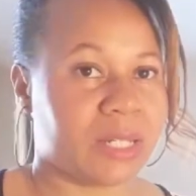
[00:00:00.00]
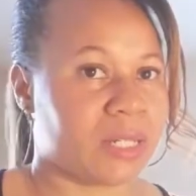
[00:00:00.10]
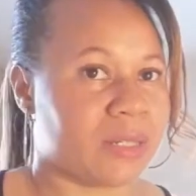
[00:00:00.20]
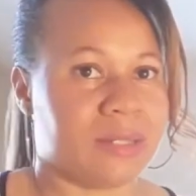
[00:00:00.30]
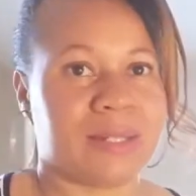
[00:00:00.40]

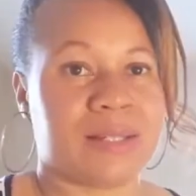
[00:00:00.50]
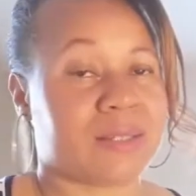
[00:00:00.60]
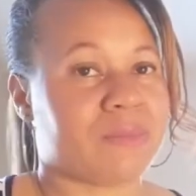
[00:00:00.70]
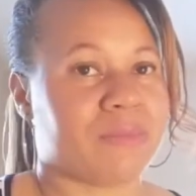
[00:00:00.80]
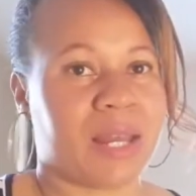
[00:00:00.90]
it
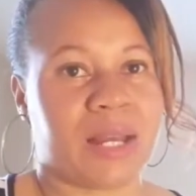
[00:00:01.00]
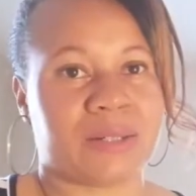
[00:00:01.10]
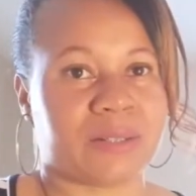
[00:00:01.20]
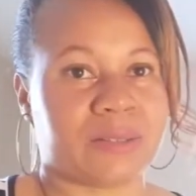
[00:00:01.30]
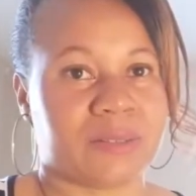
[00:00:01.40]
doesn't
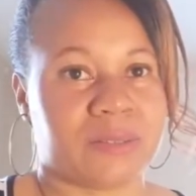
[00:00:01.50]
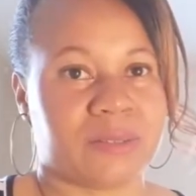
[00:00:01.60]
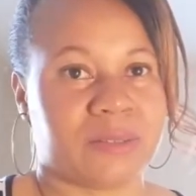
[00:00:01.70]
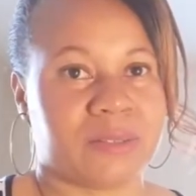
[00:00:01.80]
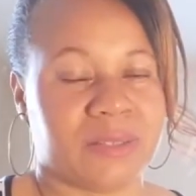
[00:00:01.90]
matter
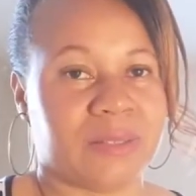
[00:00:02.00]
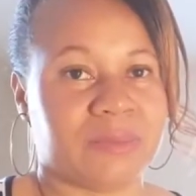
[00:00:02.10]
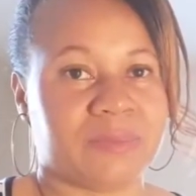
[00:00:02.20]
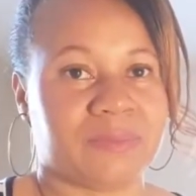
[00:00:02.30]
to them